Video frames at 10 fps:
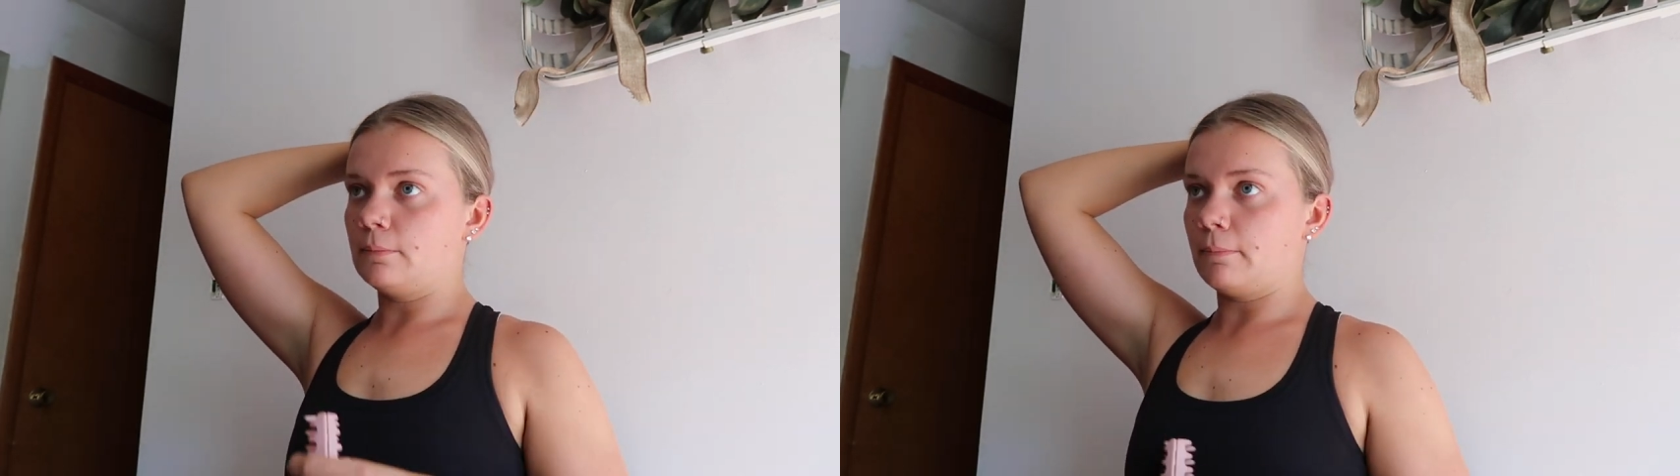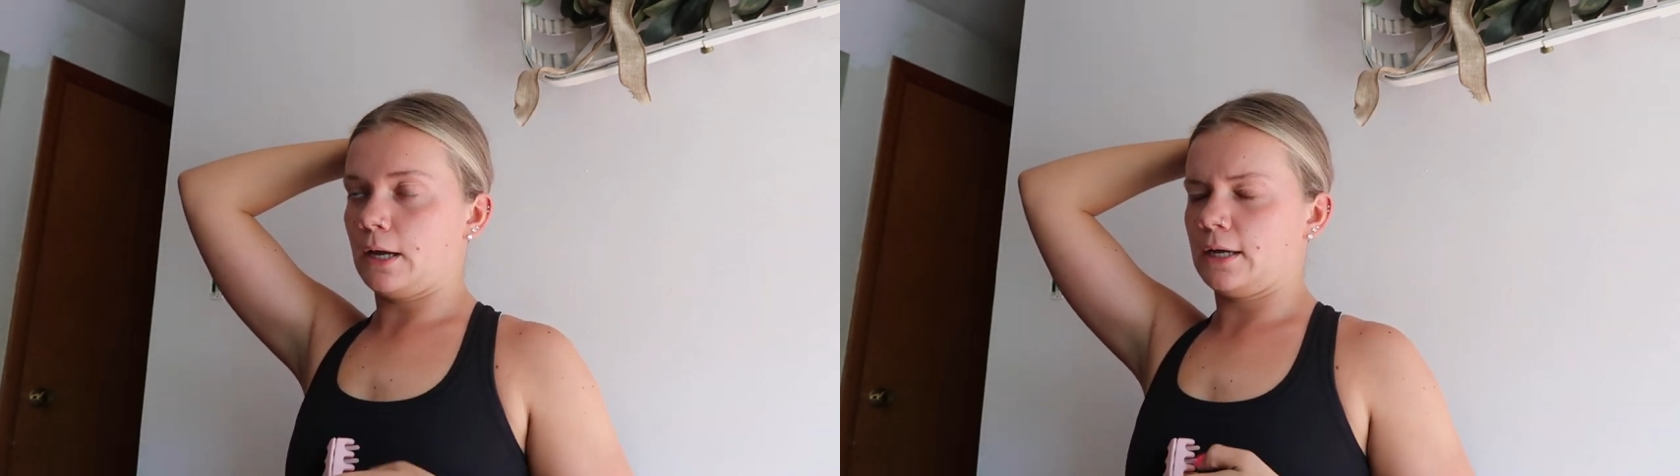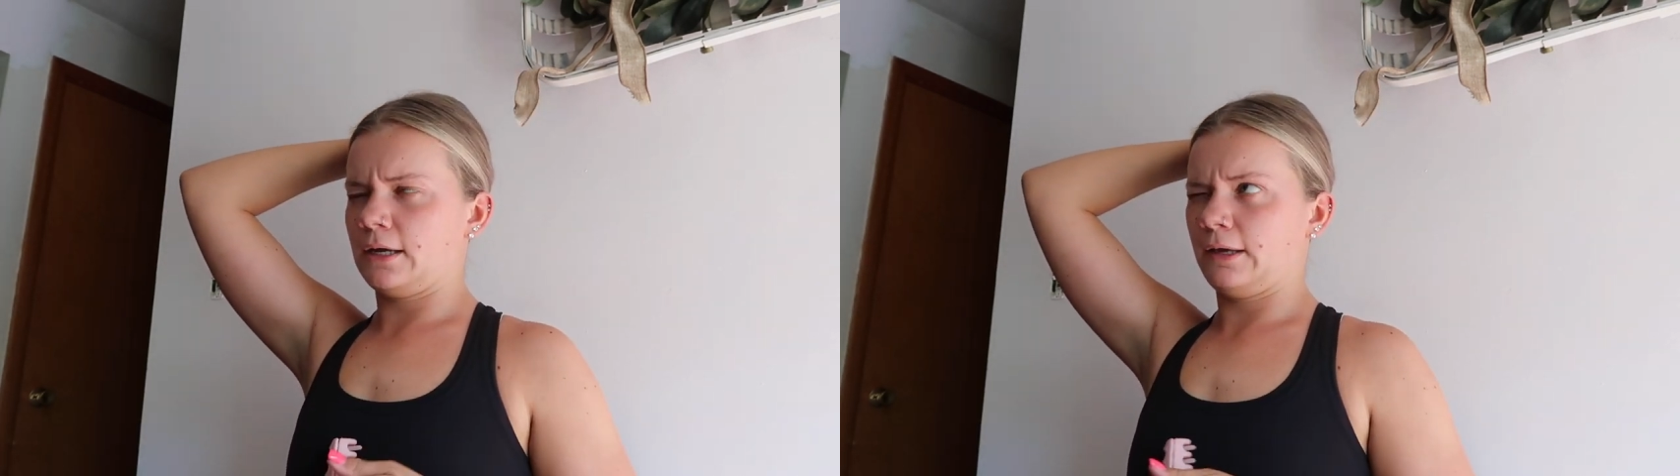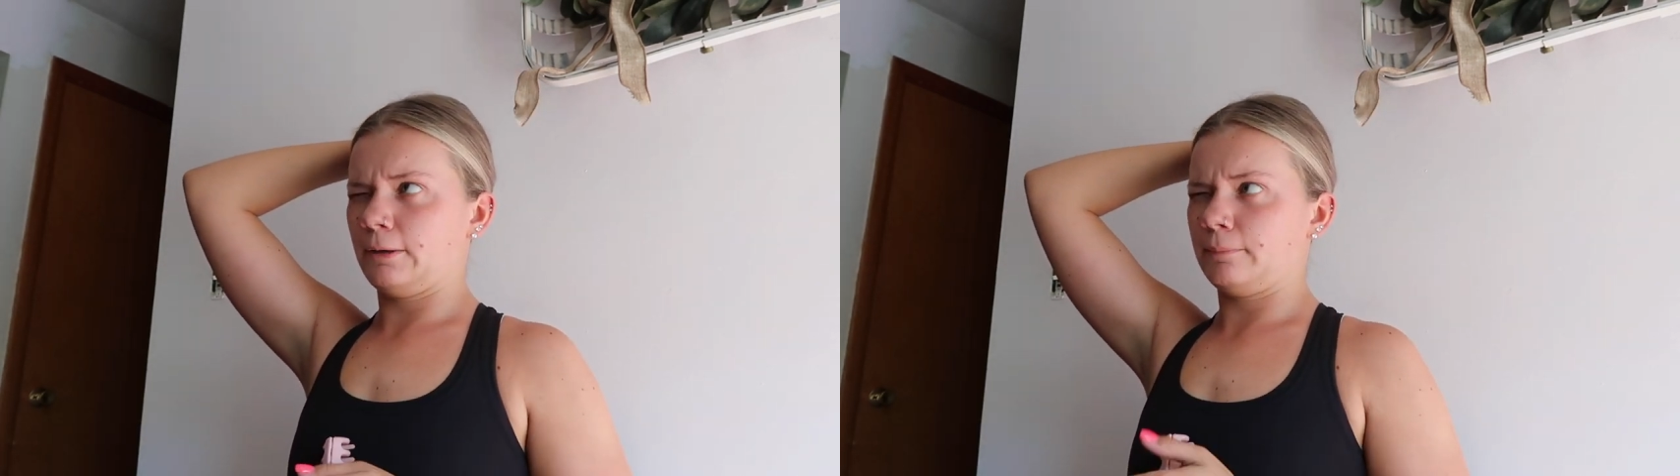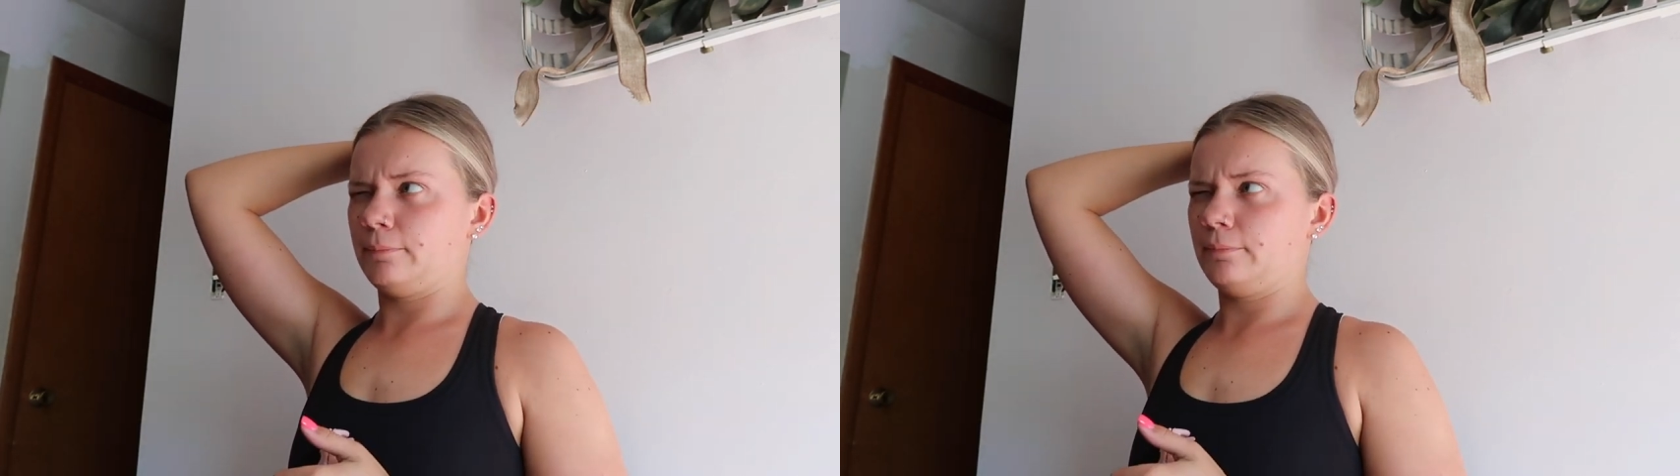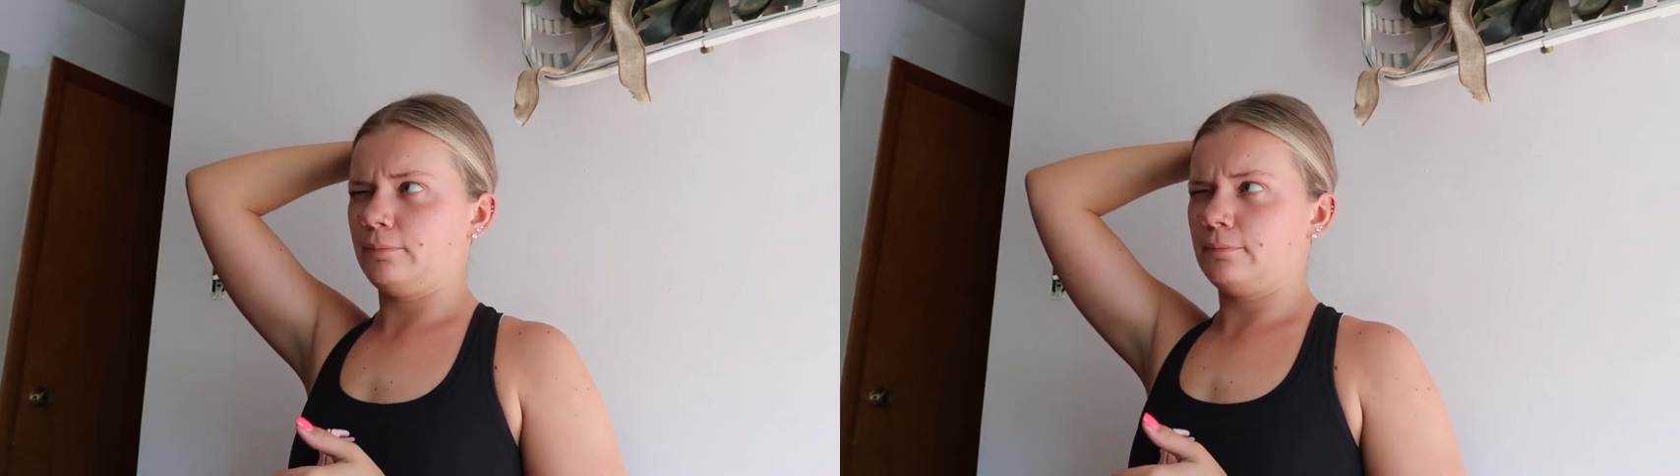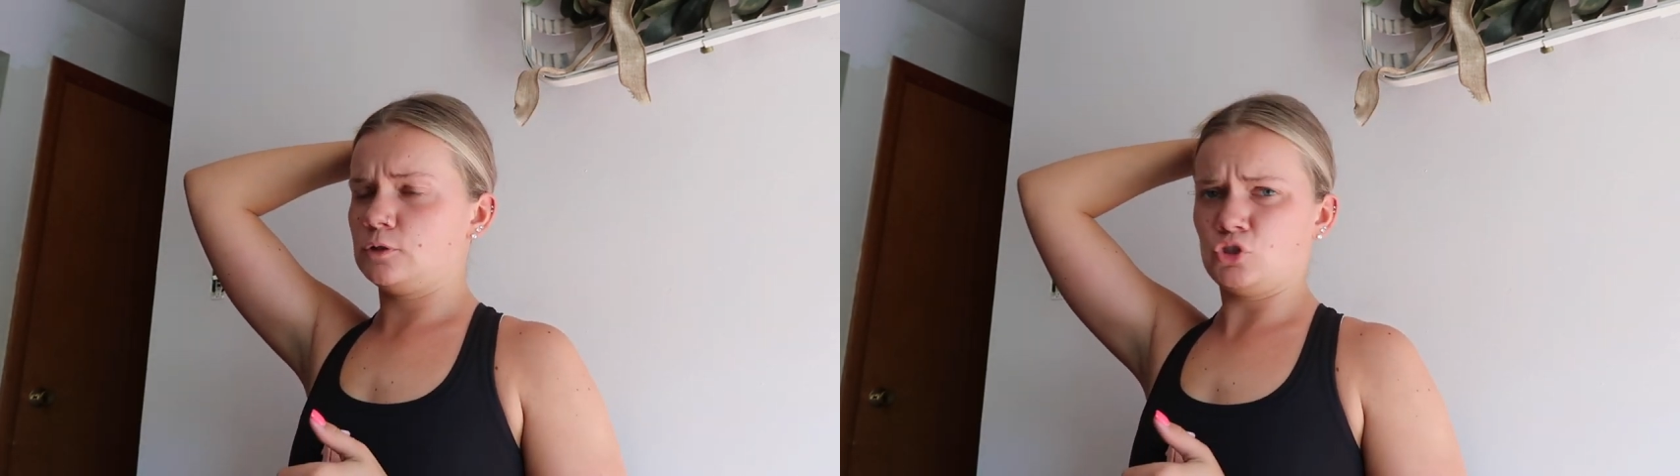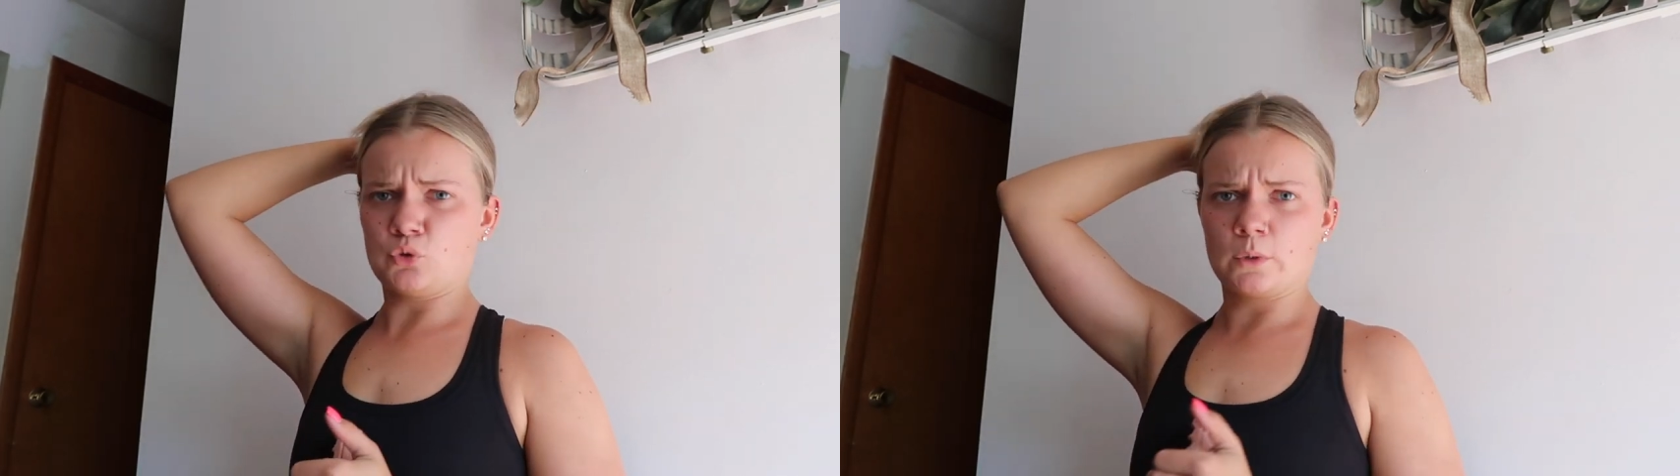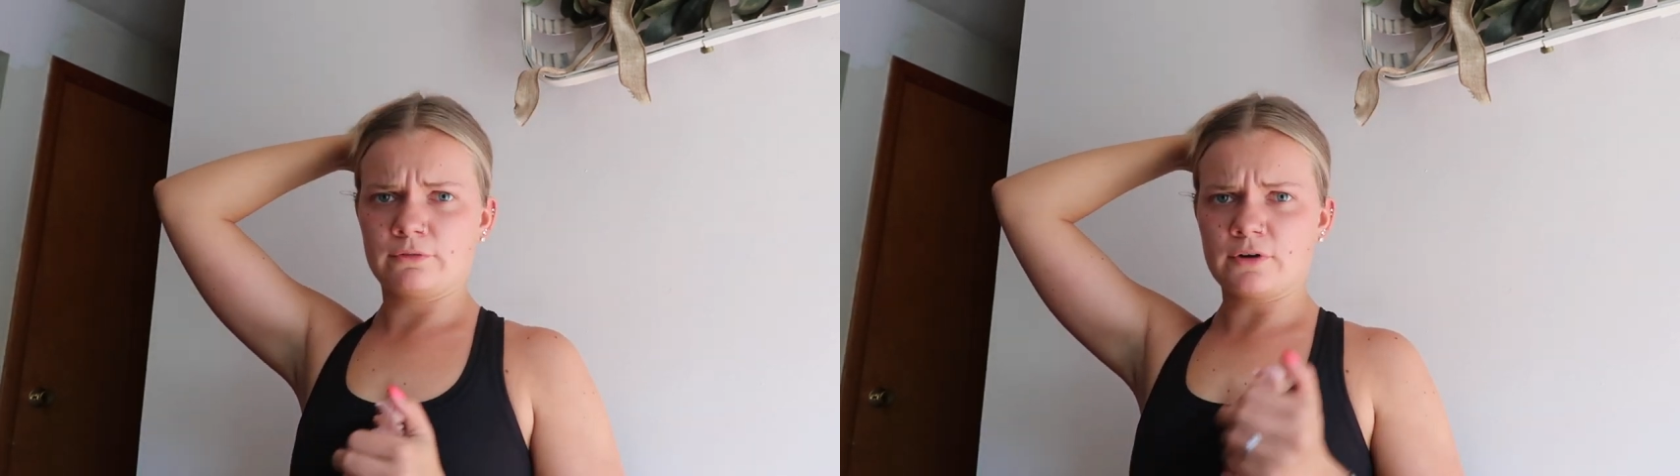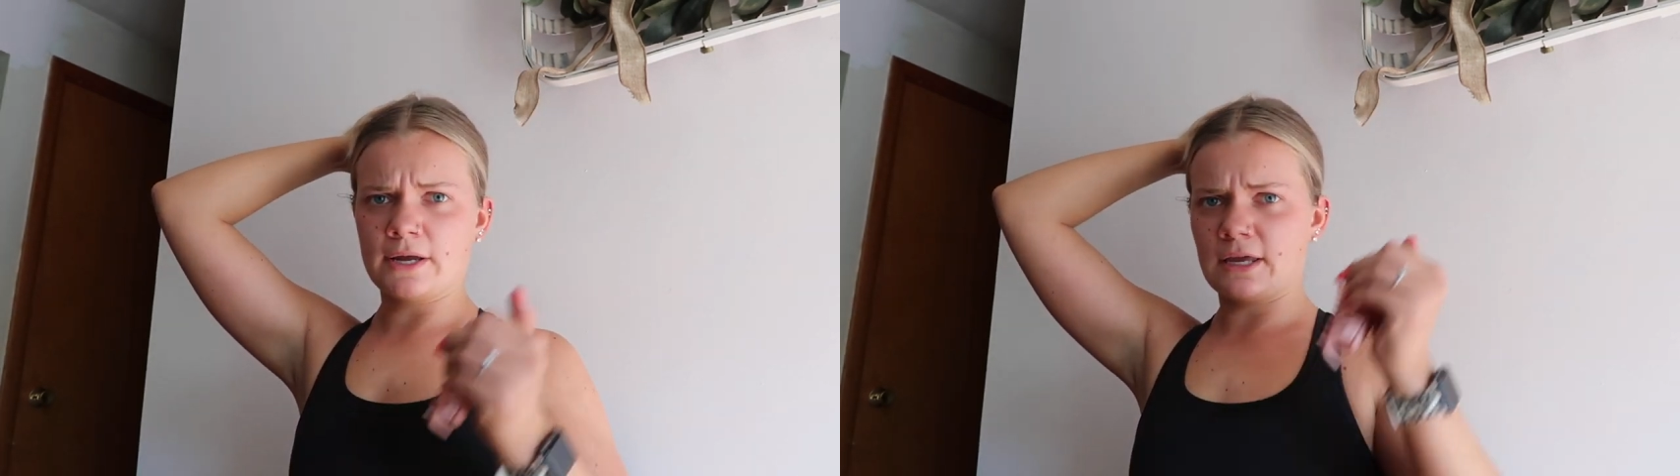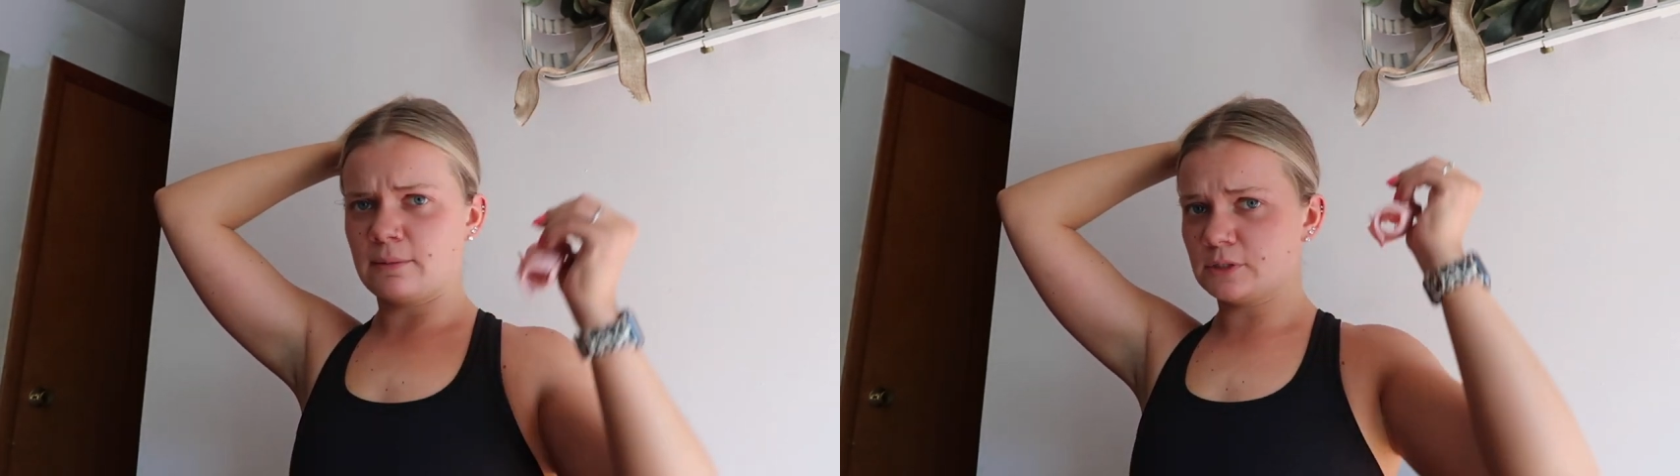my storefront,